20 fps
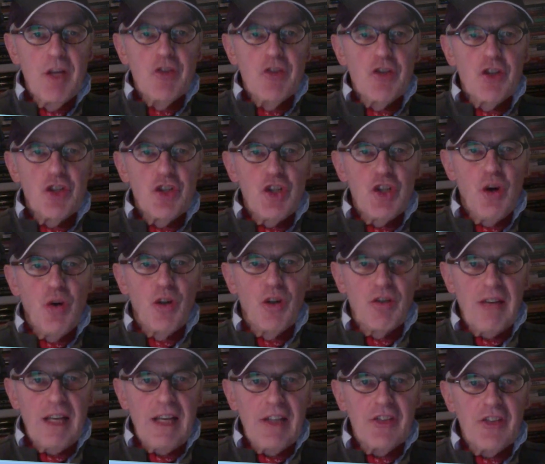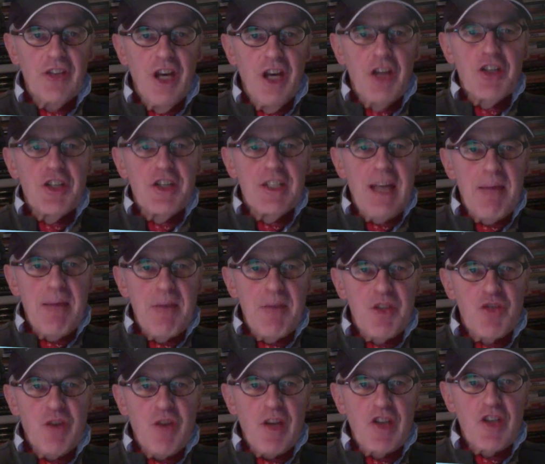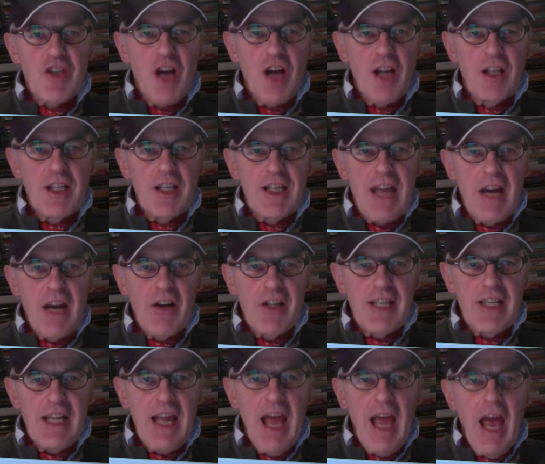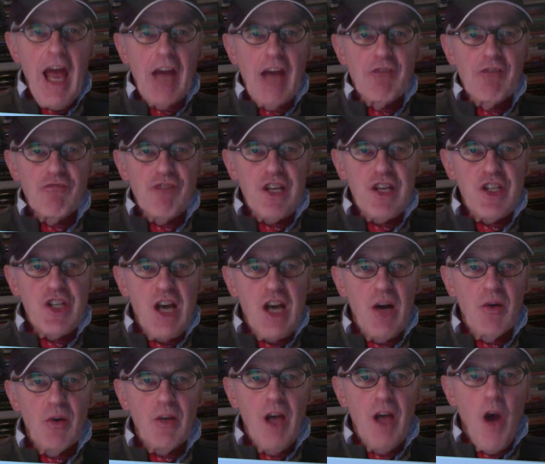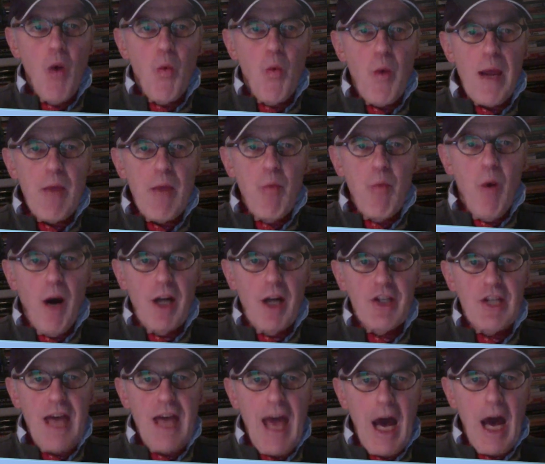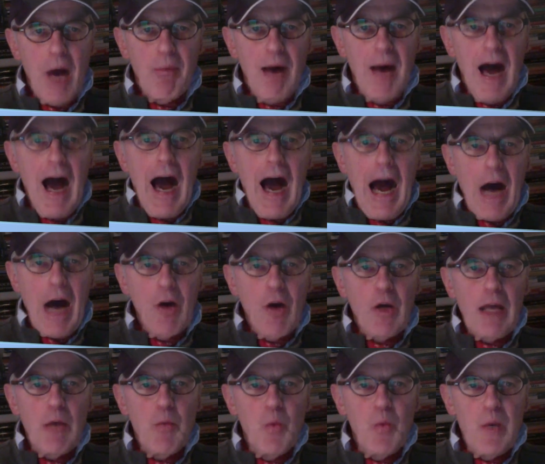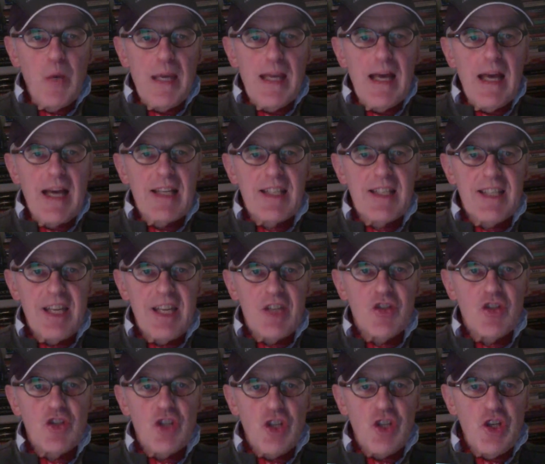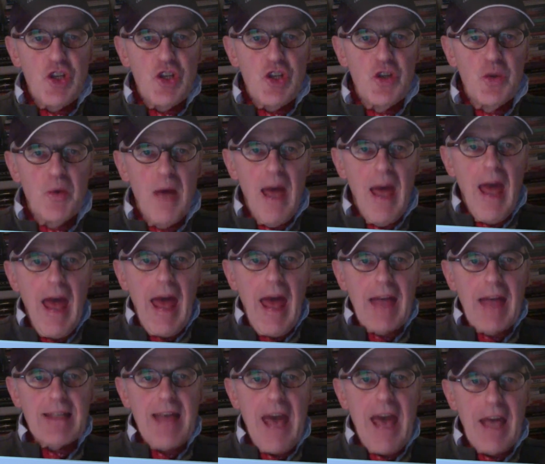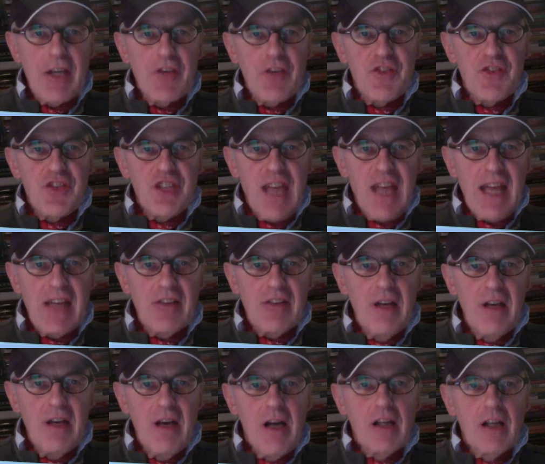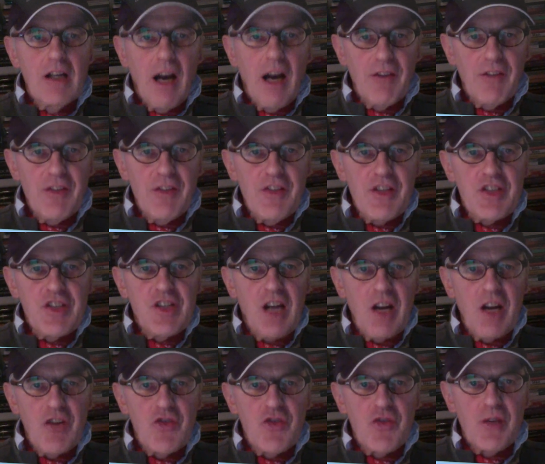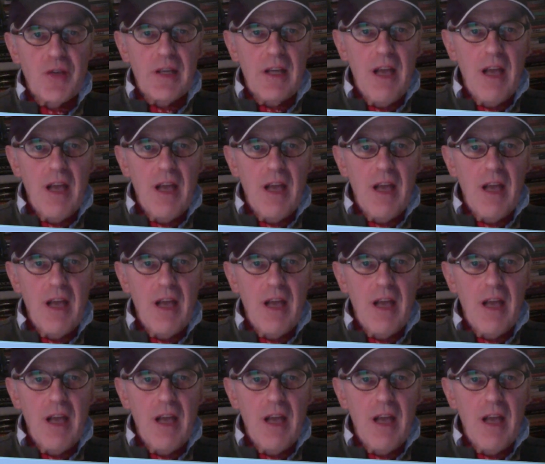to show grace, to demonstrate solidarity and reach out. We want to help. How can we assist you as head of state govern this country?